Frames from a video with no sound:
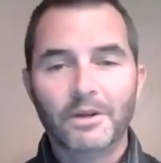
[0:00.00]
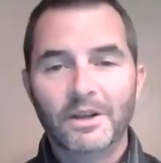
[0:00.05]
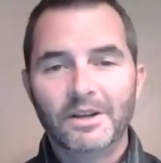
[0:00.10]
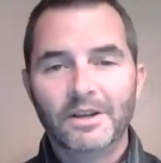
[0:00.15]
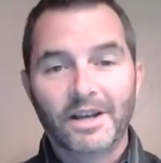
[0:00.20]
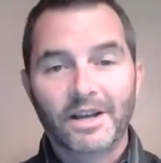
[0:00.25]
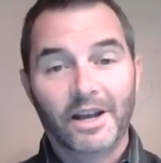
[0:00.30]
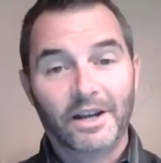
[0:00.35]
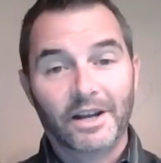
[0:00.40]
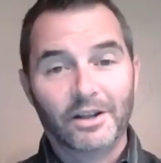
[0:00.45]

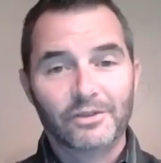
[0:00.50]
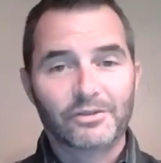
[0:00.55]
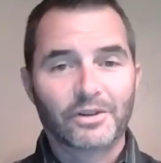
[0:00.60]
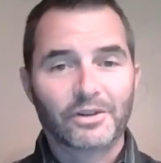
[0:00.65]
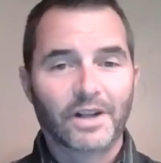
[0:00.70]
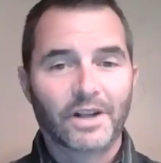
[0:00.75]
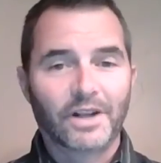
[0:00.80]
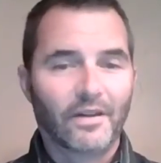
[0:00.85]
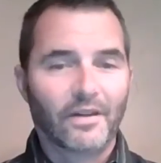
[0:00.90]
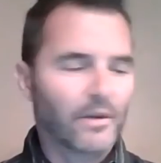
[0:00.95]
kind of
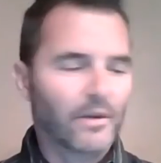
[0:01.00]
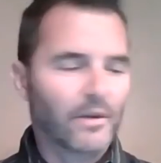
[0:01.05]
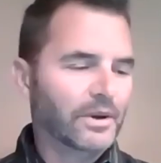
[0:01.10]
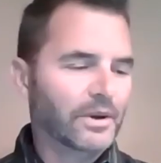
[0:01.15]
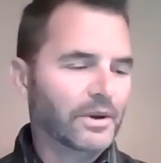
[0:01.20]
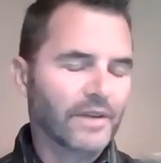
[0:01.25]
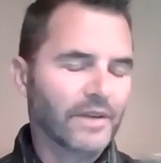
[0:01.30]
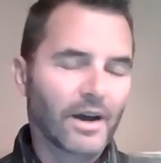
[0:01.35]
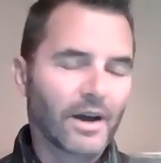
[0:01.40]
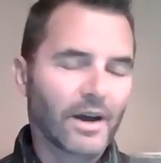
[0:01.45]
interesting how that
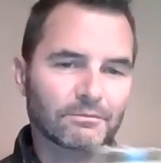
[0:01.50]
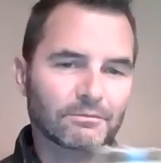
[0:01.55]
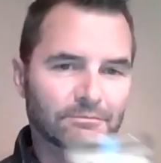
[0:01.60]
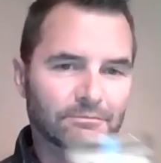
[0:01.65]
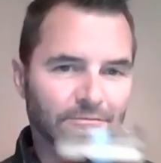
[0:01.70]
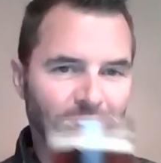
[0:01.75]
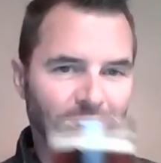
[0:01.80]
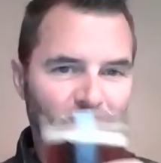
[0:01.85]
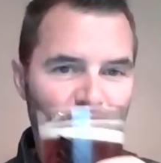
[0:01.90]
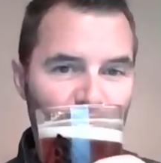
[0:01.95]
went down.
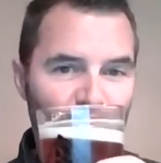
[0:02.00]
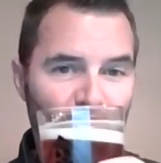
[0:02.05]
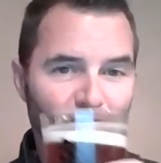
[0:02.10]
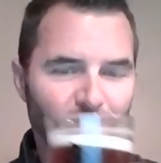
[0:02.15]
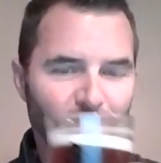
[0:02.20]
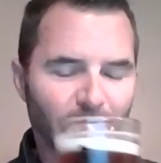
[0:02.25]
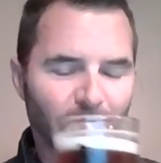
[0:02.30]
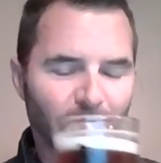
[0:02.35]
Cheers.